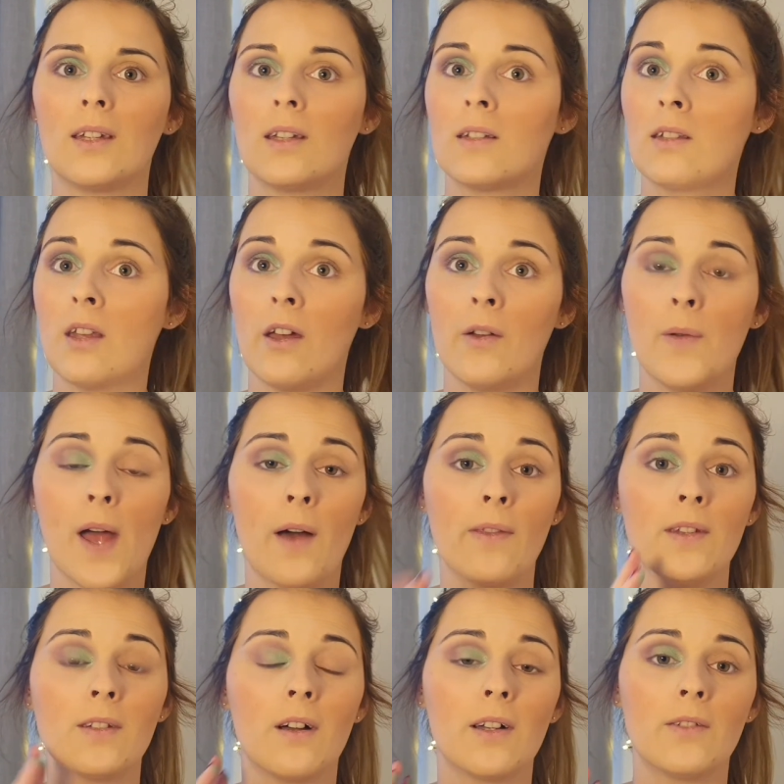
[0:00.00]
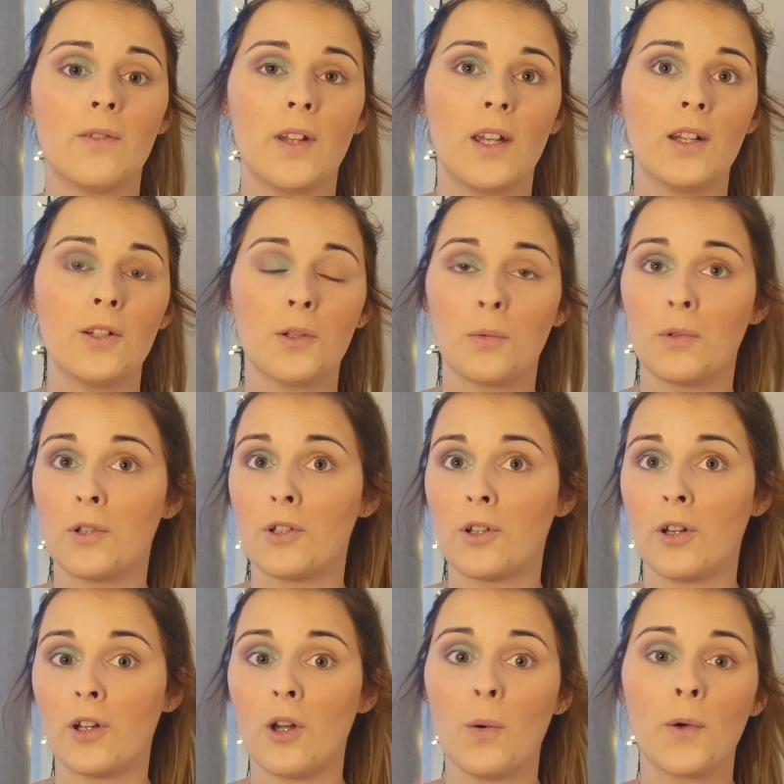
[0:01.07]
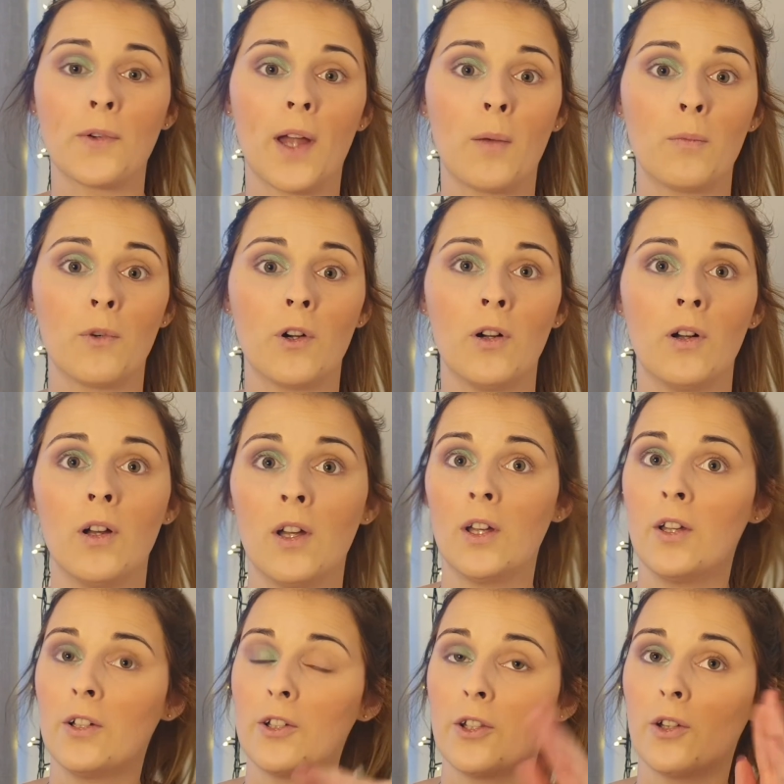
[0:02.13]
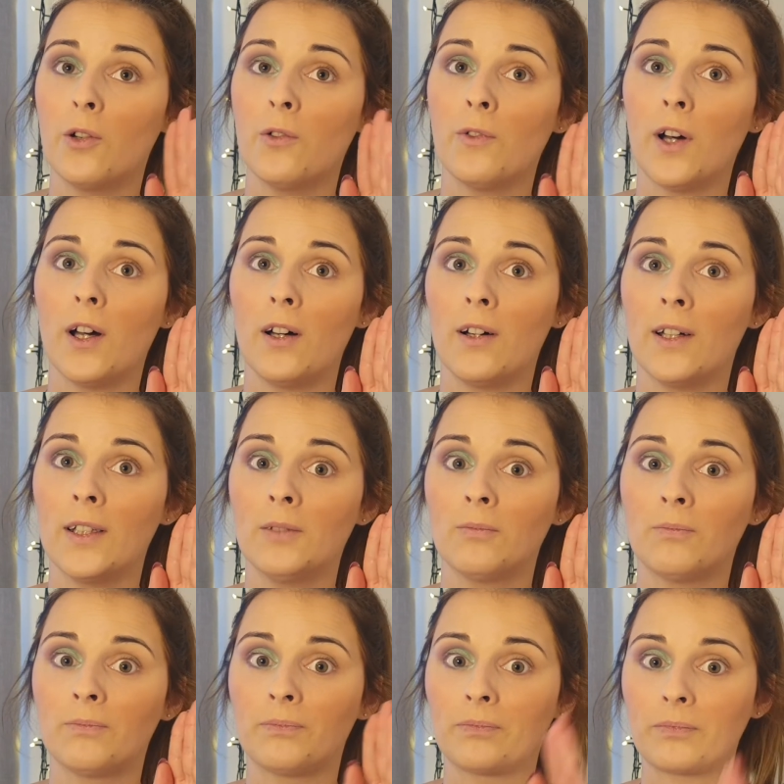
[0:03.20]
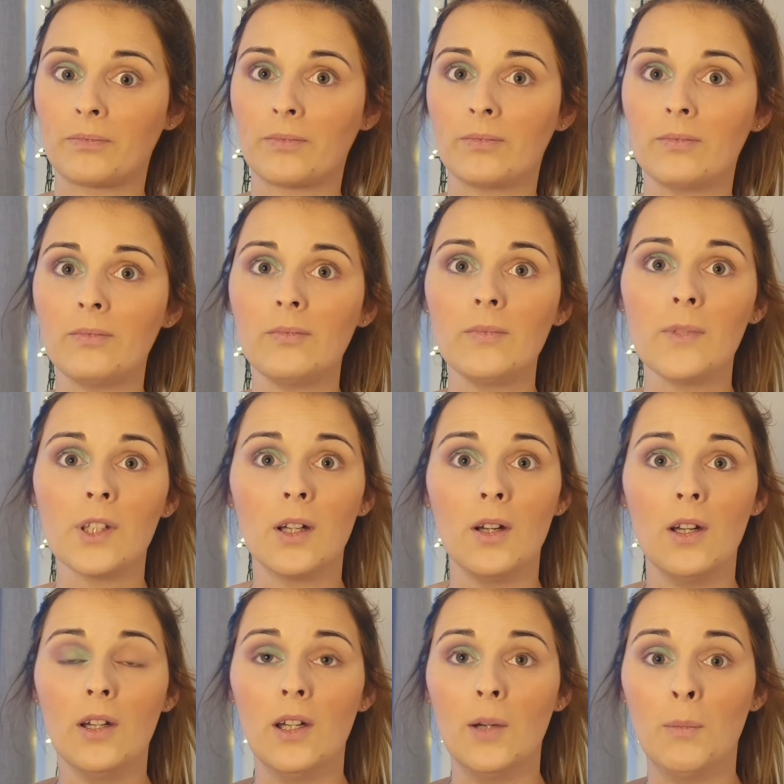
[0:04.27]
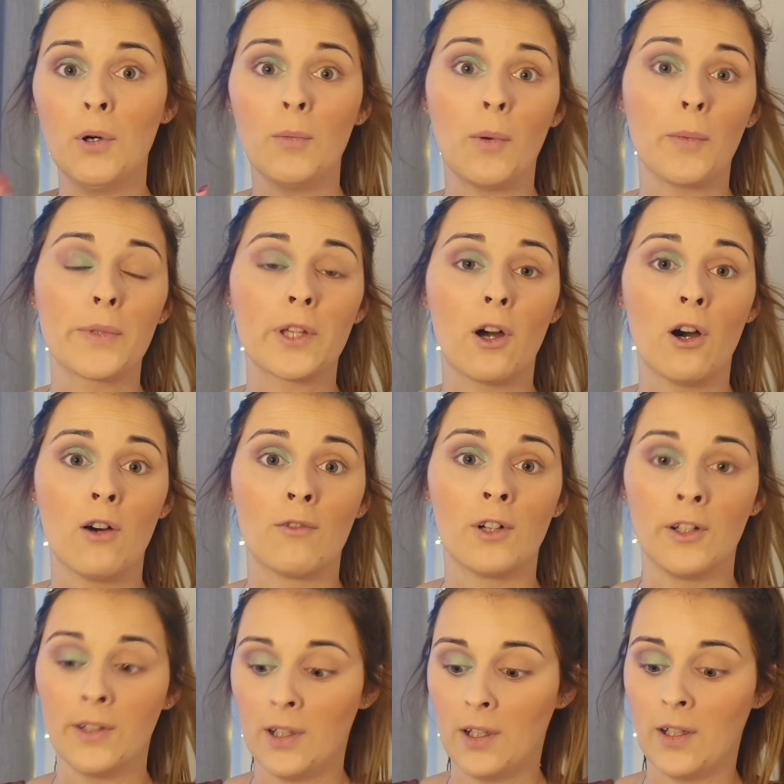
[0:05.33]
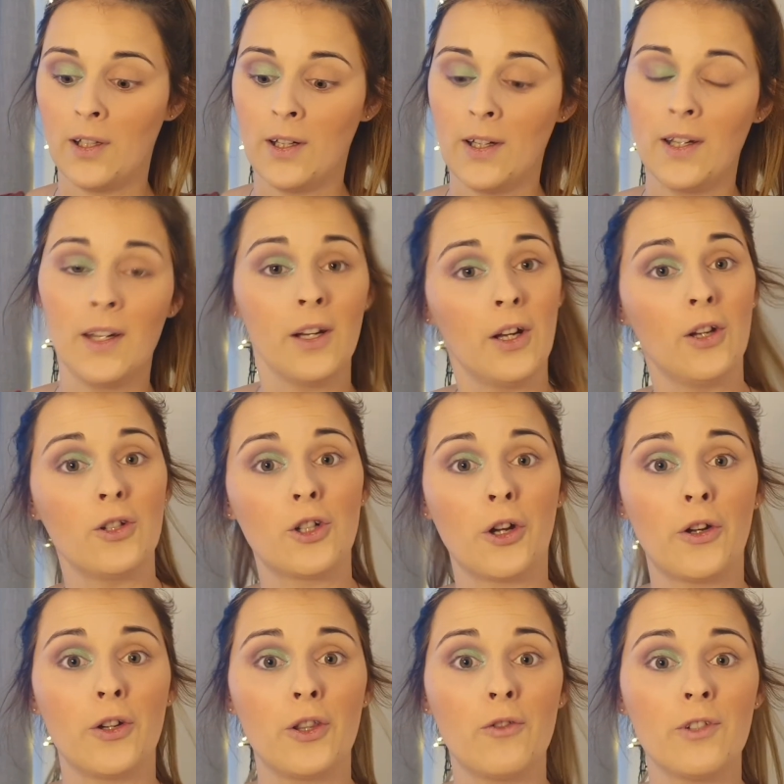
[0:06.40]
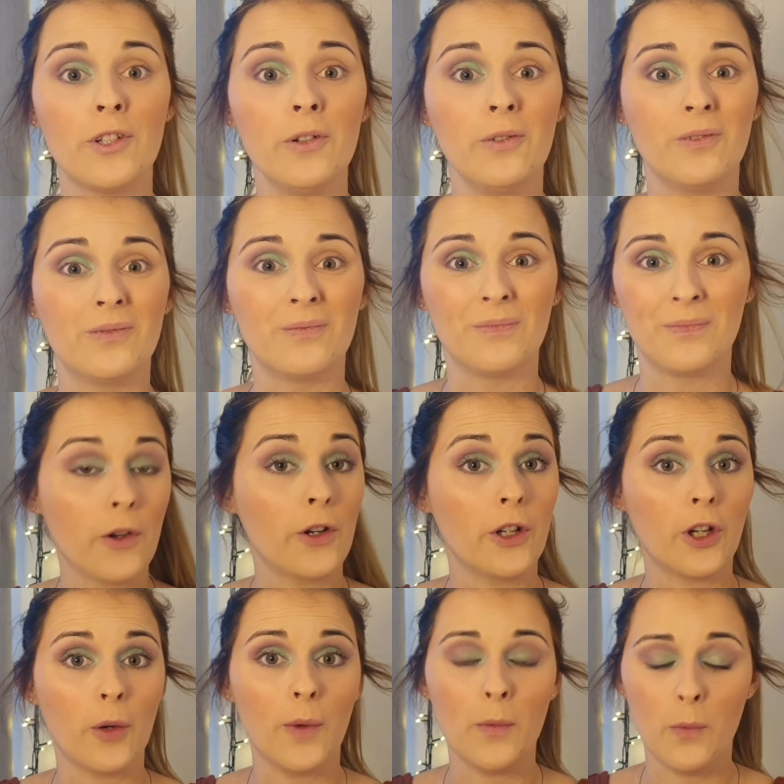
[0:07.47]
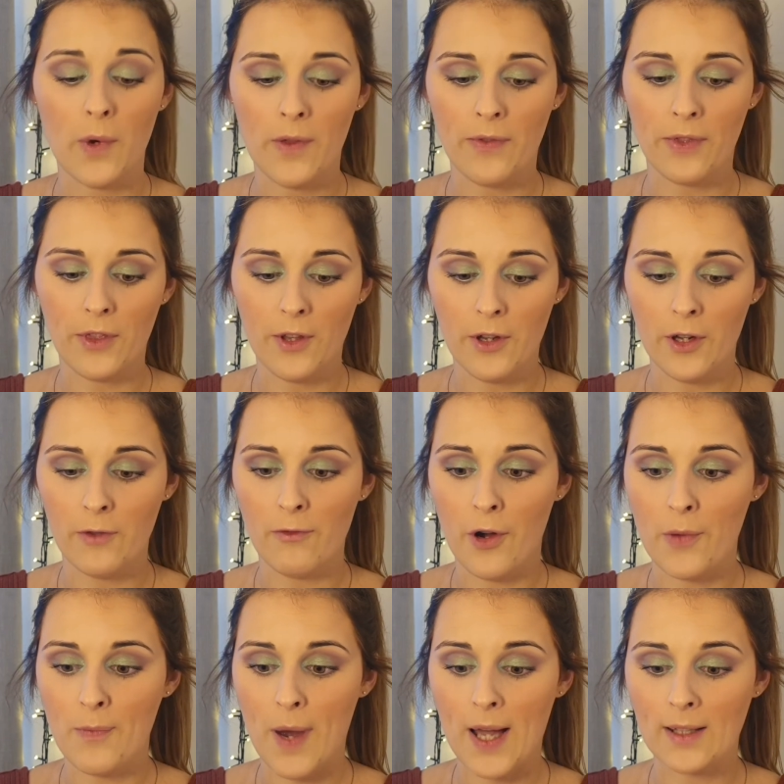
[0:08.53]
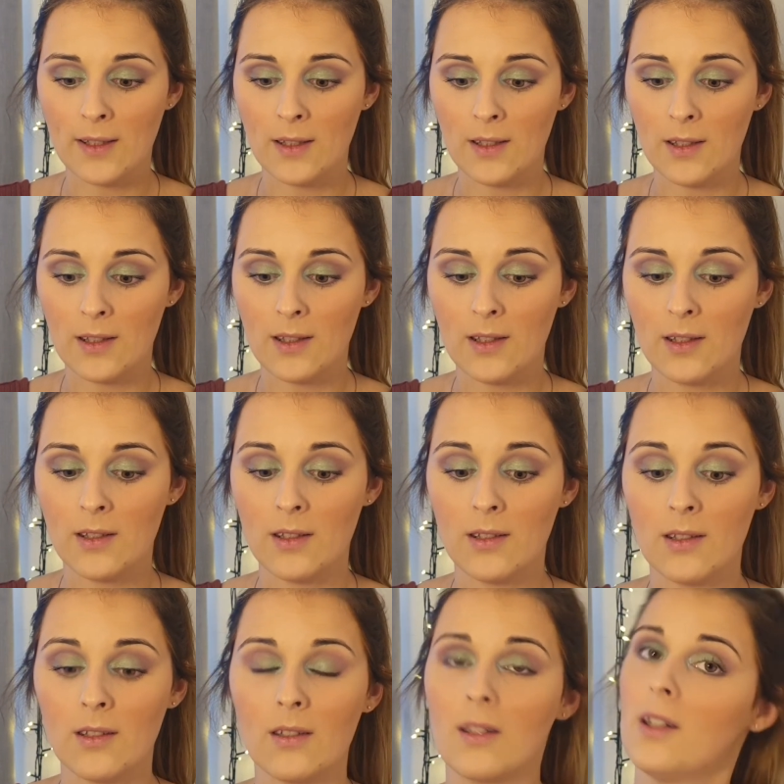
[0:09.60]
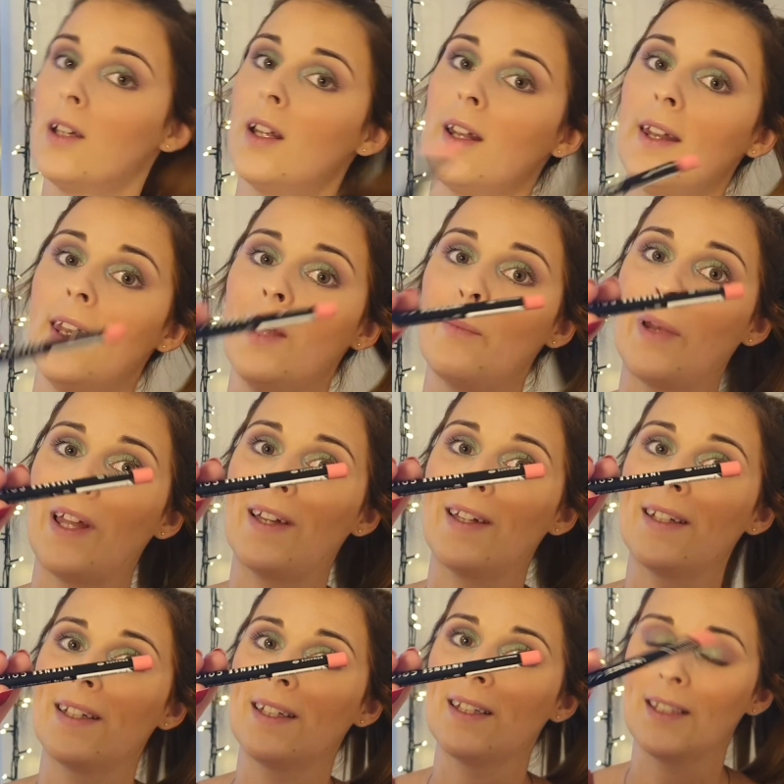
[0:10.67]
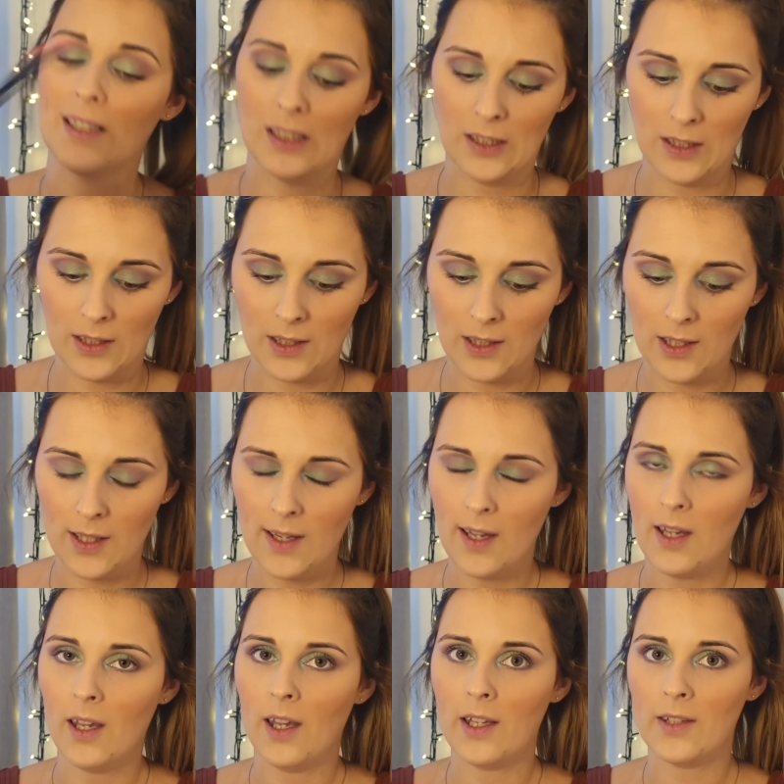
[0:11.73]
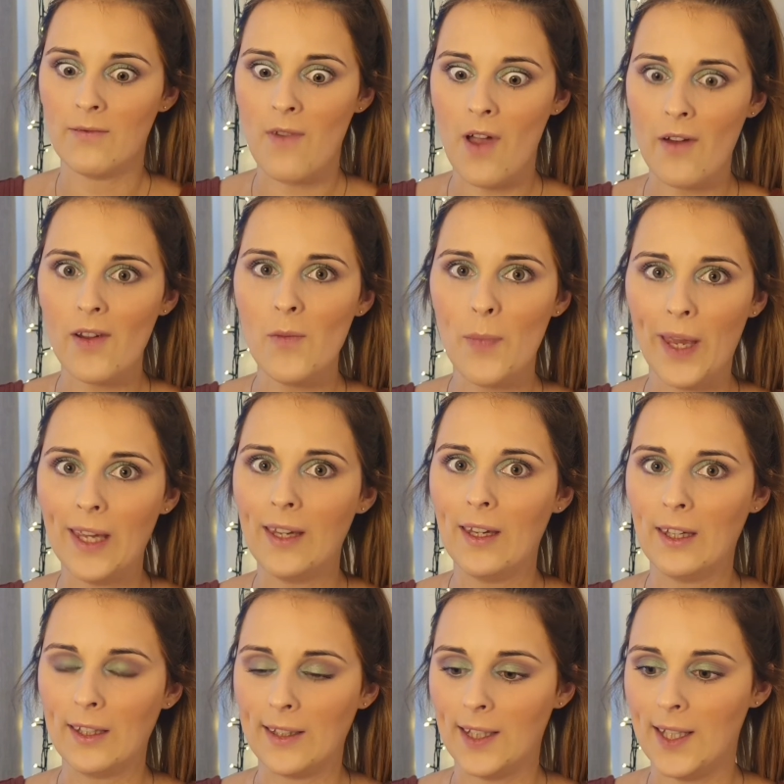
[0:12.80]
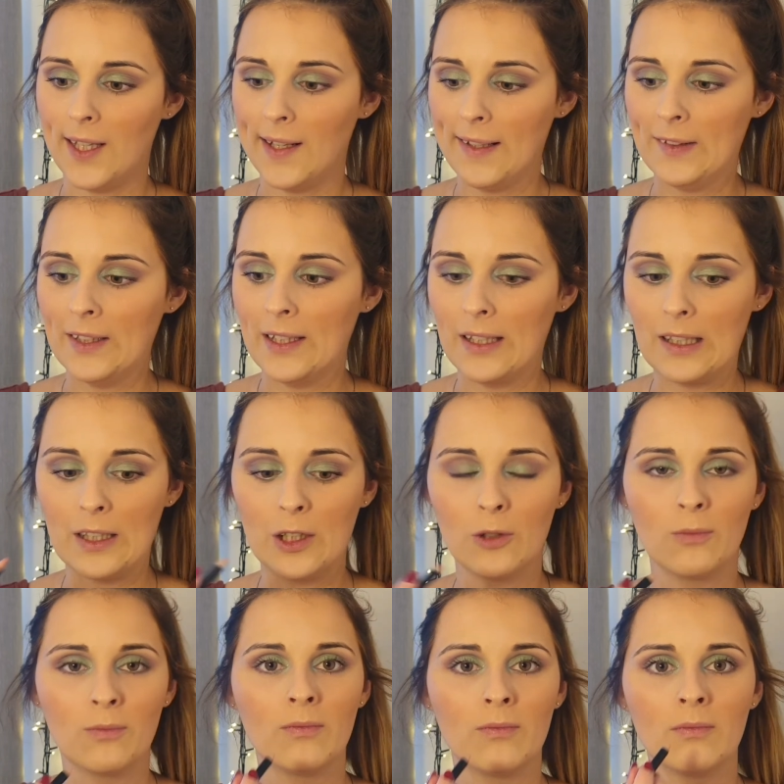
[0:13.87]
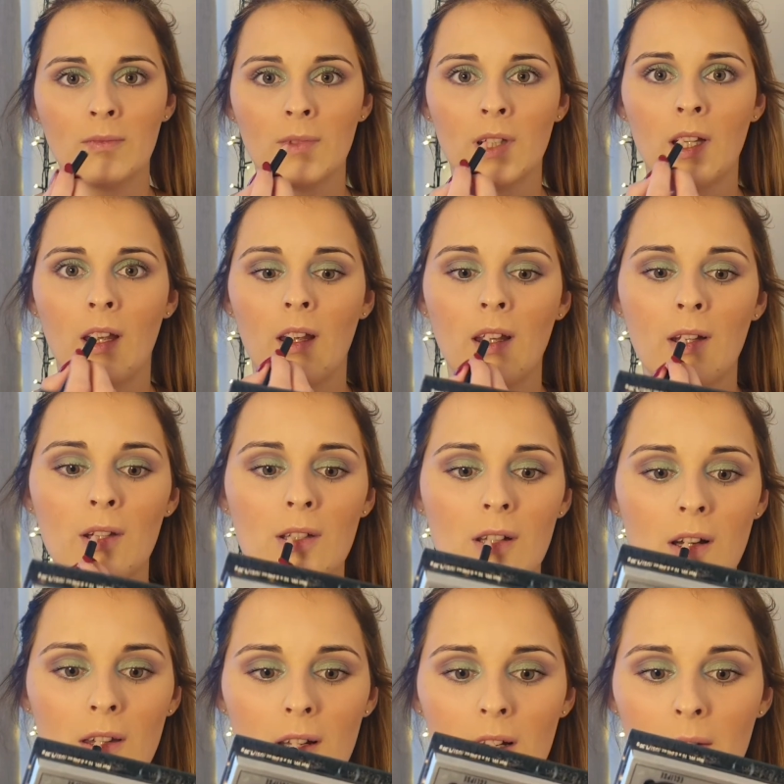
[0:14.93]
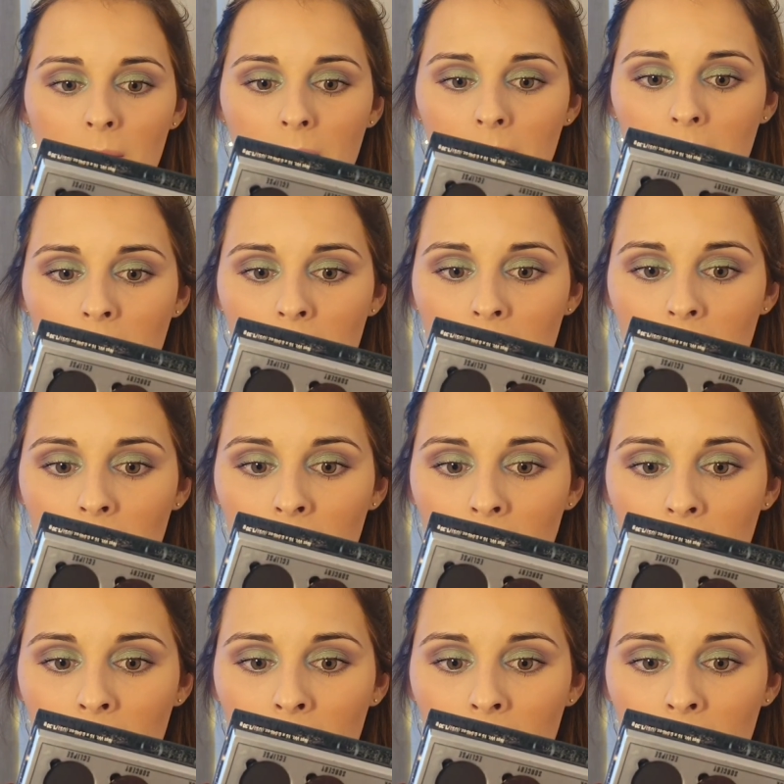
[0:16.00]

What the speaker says: So now this eye's finished, I'm just gonna go off camera, do the other eye, put my mascara on and show you the result. I'm gonna go in with the Romance lip liner. It's very pinky, like it's like the lipstick the other day.